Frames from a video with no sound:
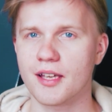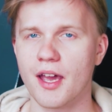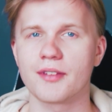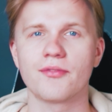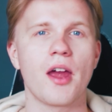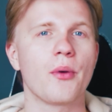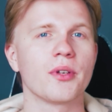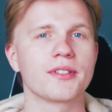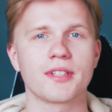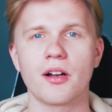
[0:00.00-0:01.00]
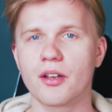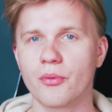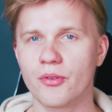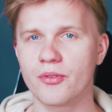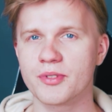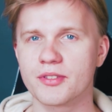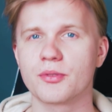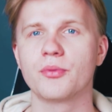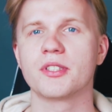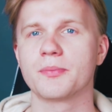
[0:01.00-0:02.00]
and various algorithms to
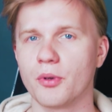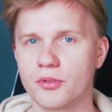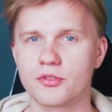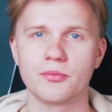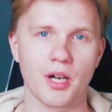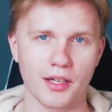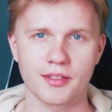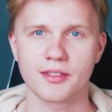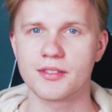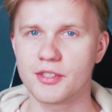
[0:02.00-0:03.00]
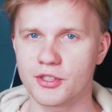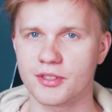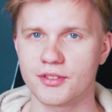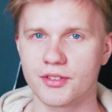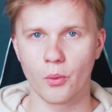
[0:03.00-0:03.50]
respond to market conditions.